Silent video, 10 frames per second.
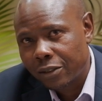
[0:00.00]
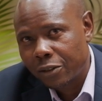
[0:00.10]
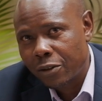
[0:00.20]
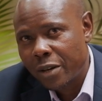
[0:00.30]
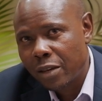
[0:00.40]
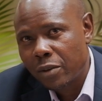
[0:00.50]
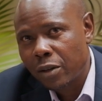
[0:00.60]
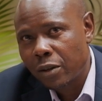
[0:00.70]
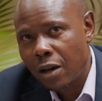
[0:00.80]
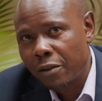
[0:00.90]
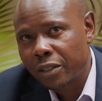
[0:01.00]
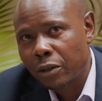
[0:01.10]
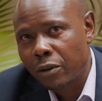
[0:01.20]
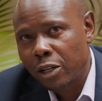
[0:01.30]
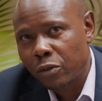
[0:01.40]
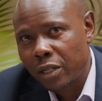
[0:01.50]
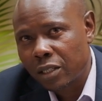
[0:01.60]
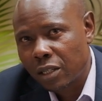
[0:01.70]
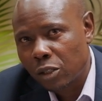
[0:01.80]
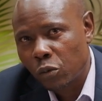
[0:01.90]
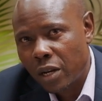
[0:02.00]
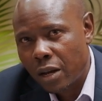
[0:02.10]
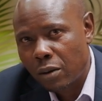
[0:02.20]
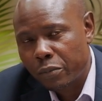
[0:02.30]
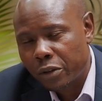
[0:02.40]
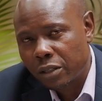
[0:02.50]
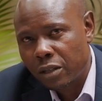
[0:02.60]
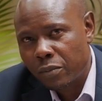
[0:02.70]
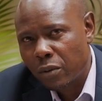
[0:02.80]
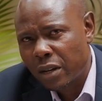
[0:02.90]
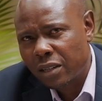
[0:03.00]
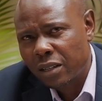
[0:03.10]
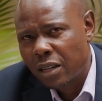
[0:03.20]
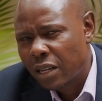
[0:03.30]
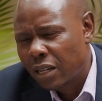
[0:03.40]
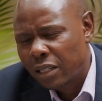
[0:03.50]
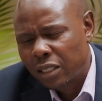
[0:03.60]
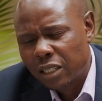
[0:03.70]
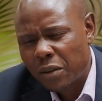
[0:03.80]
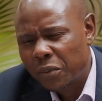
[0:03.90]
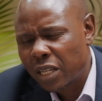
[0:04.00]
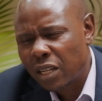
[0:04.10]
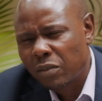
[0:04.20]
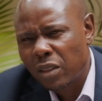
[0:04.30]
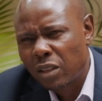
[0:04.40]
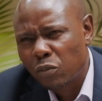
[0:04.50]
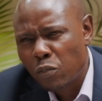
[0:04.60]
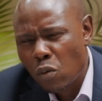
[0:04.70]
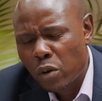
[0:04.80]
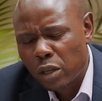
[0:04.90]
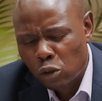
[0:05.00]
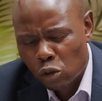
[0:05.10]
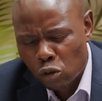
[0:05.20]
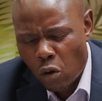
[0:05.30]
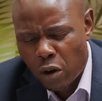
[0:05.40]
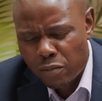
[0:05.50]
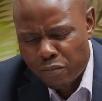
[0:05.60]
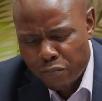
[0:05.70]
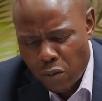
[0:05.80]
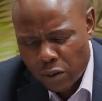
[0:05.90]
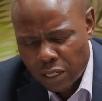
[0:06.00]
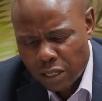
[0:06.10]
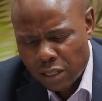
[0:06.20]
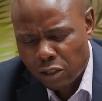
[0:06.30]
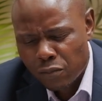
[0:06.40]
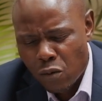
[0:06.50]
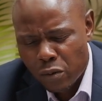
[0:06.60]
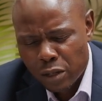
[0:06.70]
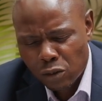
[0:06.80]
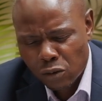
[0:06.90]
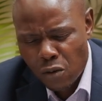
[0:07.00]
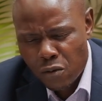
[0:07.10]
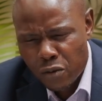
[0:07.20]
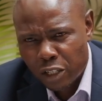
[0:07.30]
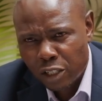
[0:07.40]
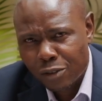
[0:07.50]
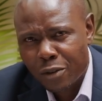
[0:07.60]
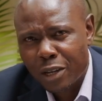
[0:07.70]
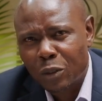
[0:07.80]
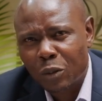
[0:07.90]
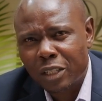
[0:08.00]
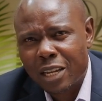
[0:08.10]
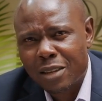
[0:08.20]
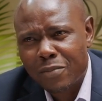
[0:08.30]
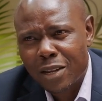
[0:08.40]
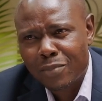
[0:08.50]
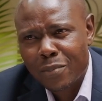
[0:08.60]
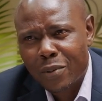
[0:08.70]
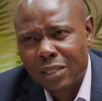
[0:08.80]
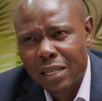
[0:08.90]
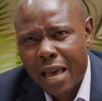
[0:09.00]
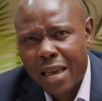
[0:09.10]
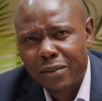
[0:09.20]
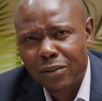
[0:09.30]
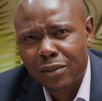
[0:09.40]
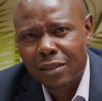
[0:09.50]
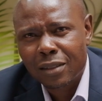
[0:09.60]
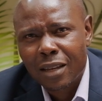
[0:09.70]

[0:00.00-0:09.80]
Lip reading: So maybe after graduating is when I'll print the book. And she kept telling me, this book is so important, this book is so rich, it's going to change many people's lives.